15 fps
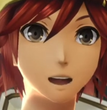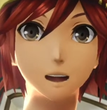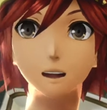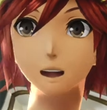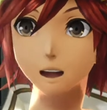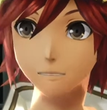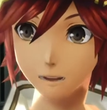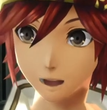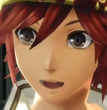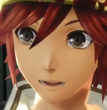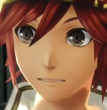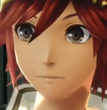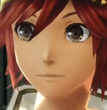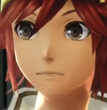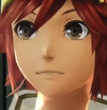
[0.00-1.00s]
Oh,
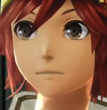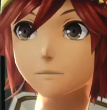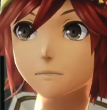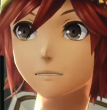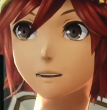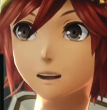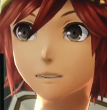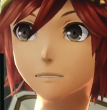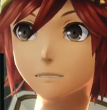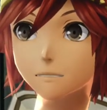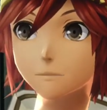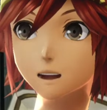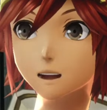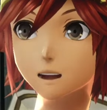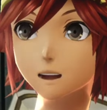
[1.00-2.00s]
right. They
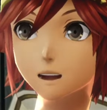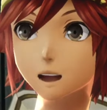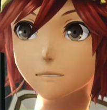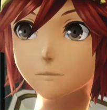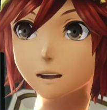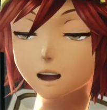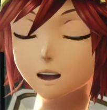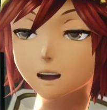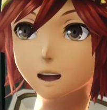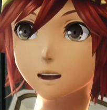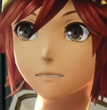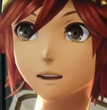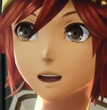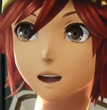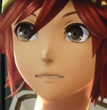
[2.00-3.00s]
infused the wall with
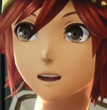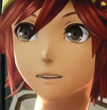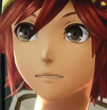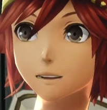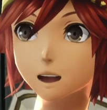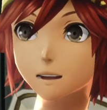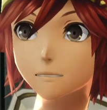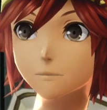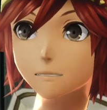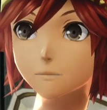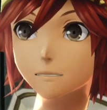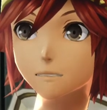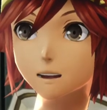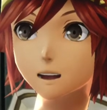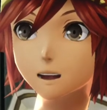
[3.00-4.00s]
Aragami oracle cells,
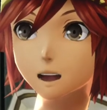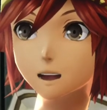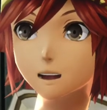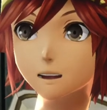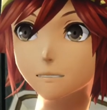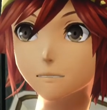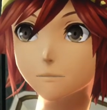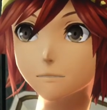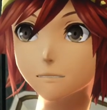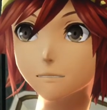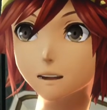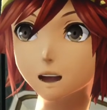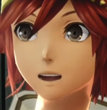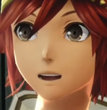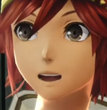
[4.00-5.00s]
so the little
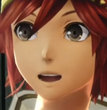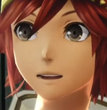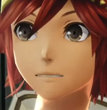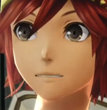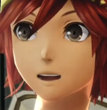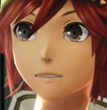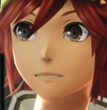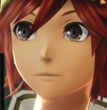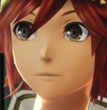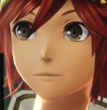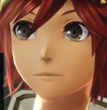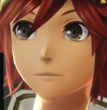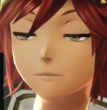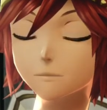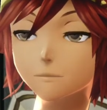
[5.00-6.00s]
beasties wouldn't want to taste.
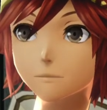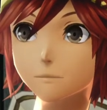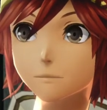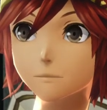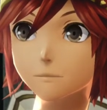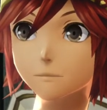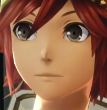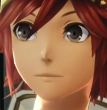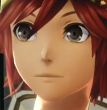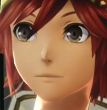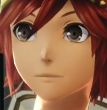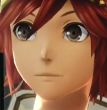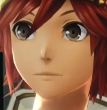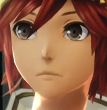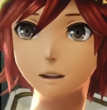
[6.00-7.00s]

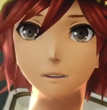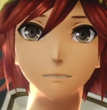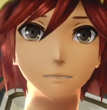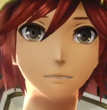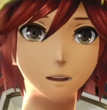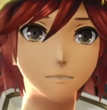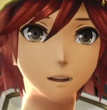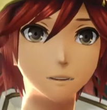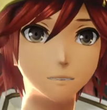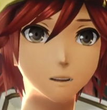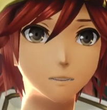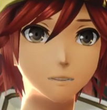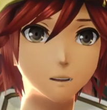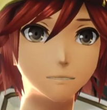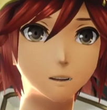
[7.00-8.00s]
Not to say the
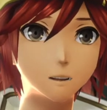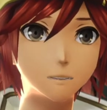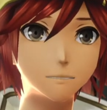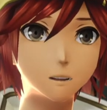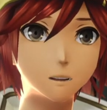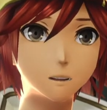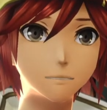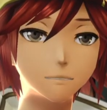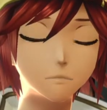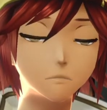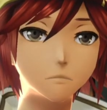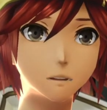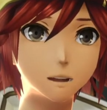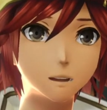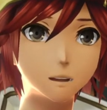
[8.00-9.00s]
thing's impenetrable,
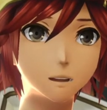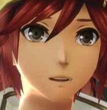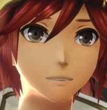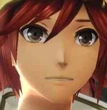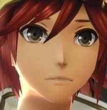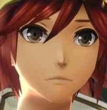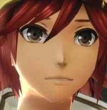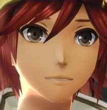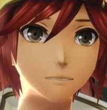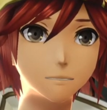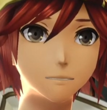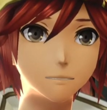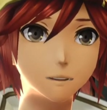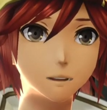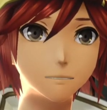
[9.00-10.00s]
Whenever a new
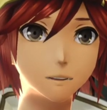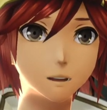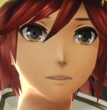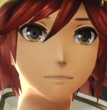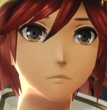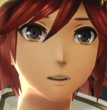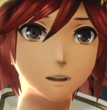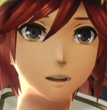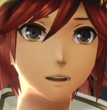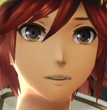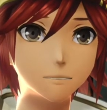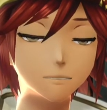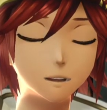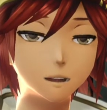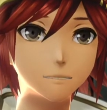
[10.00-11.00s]
species shows up, they
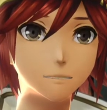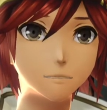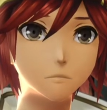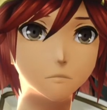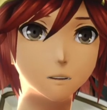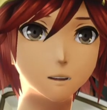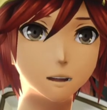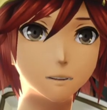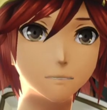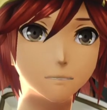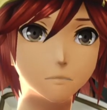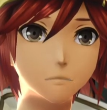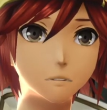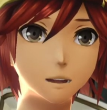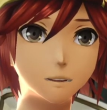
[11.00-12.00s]
wreak havoc, and
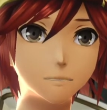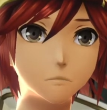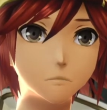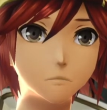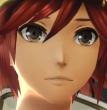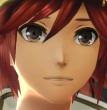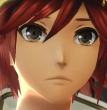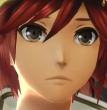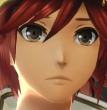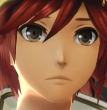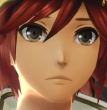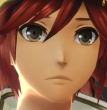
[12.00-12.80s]
we have to fix it.